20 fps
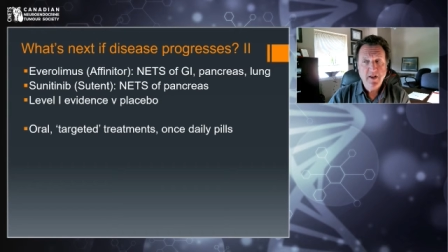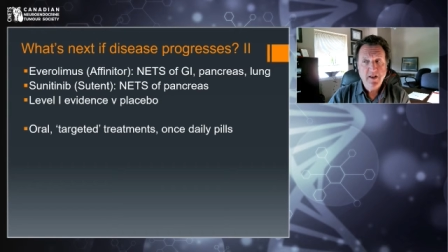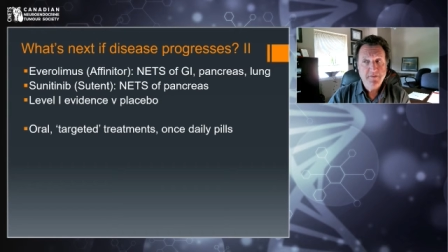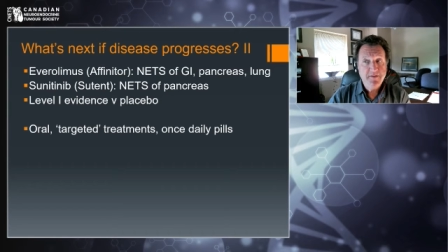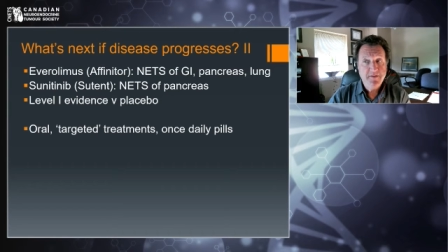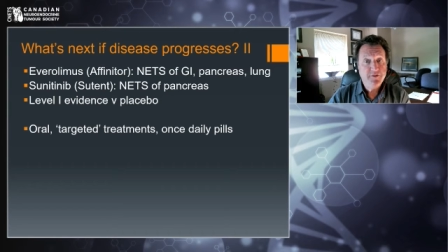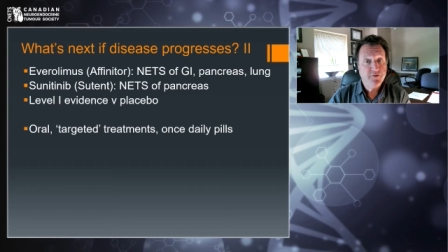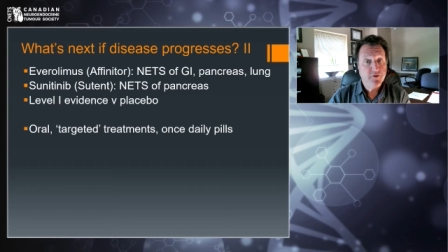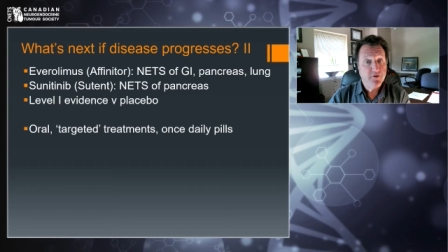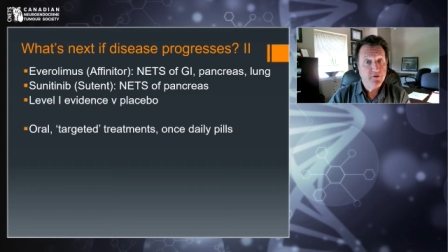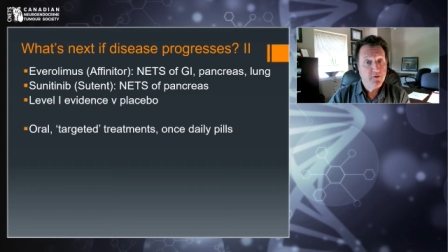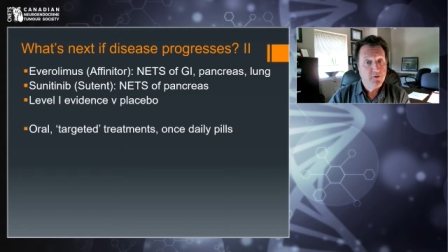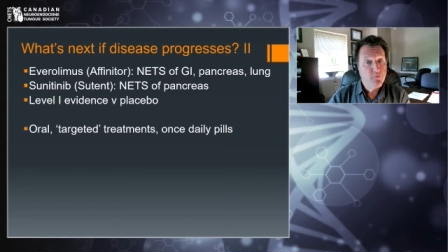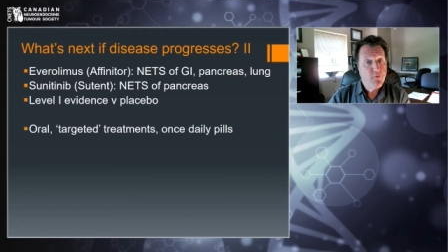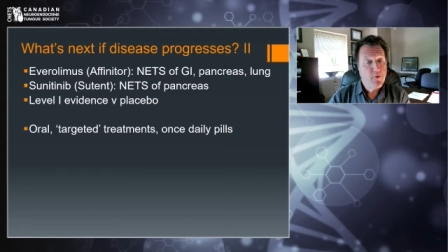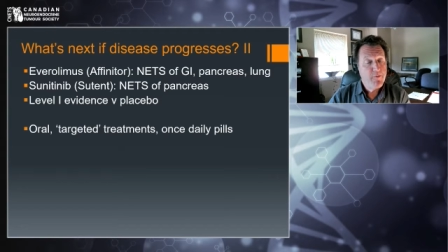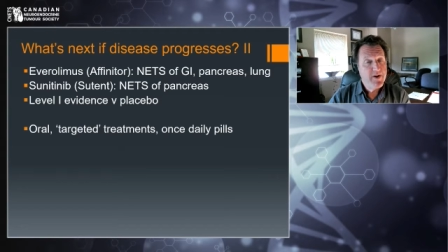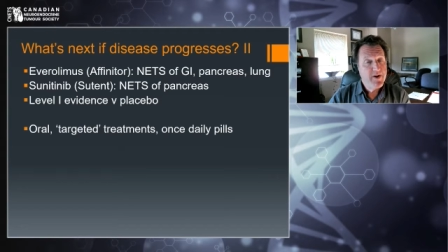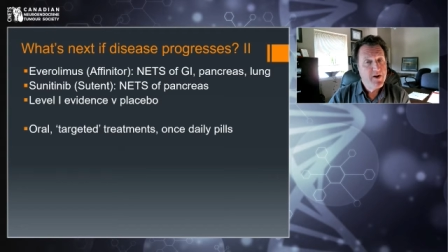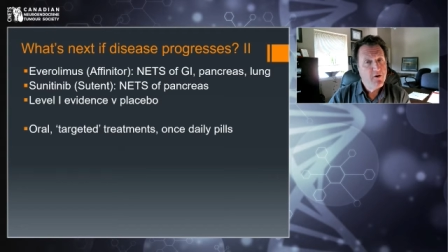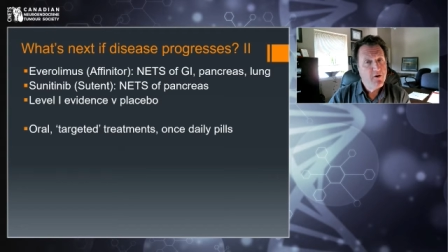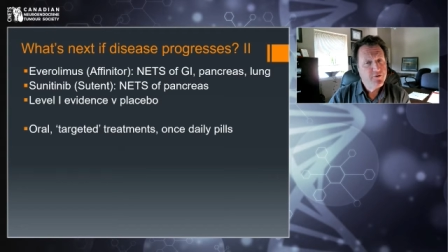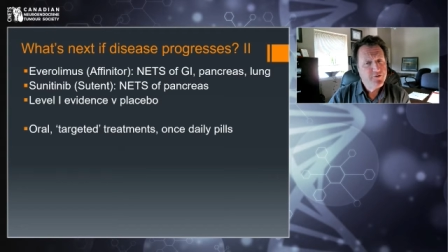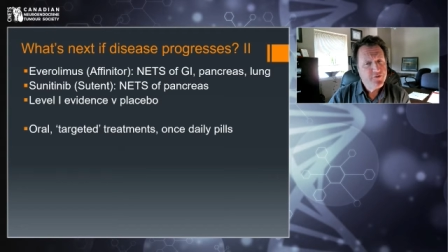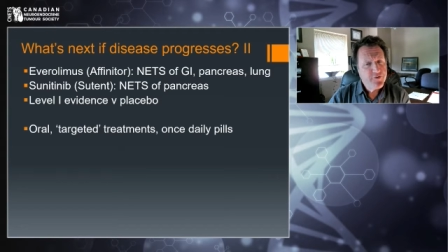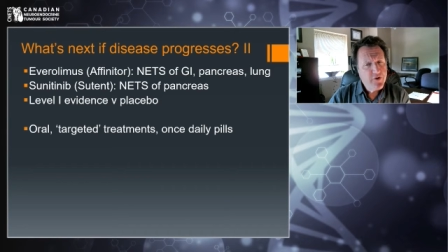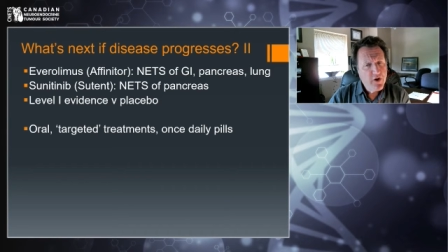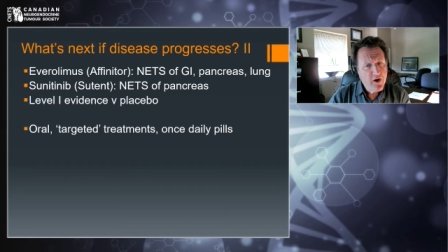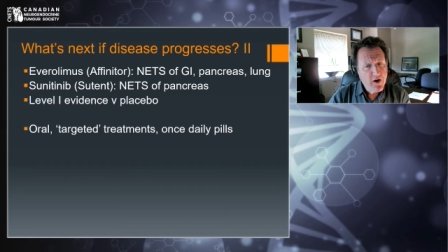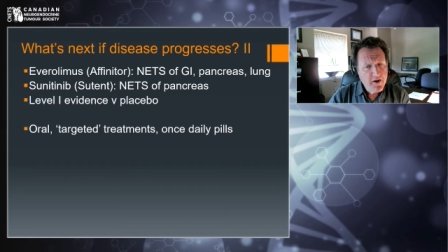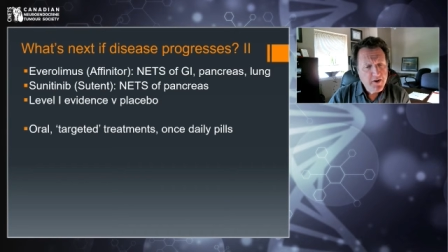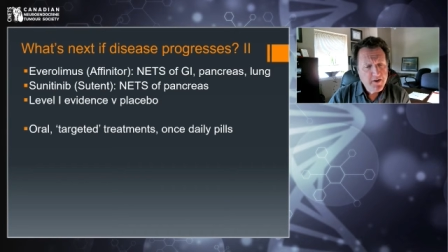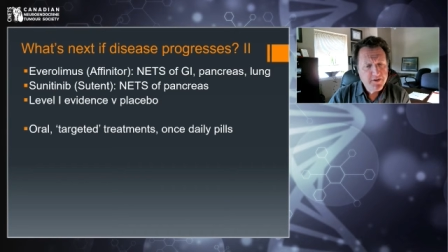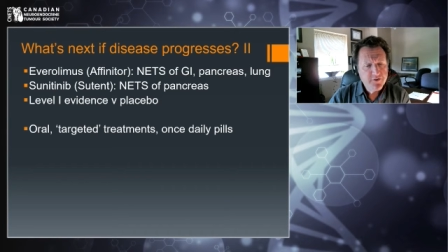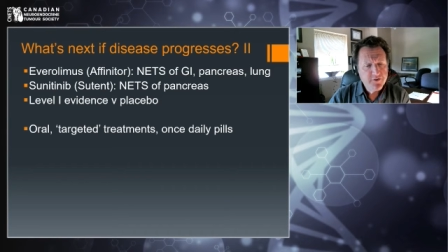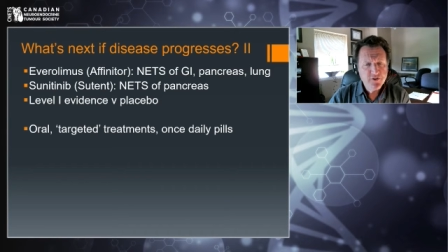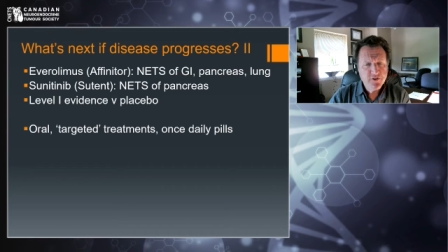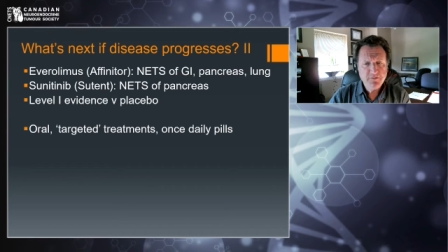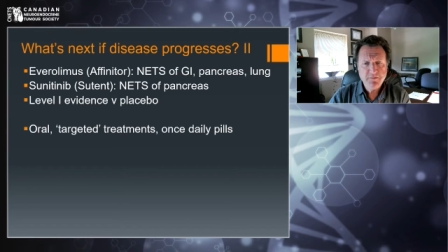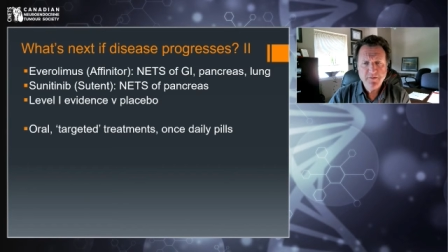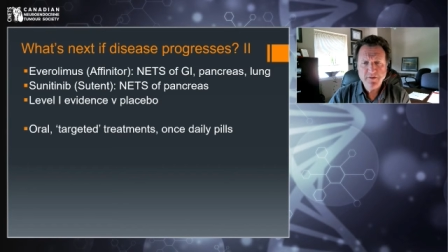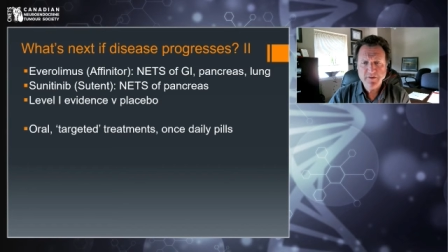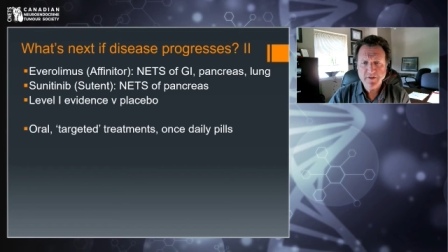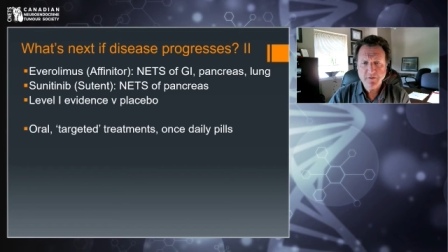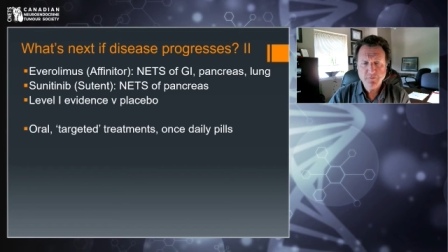These are what we call targeted treatments.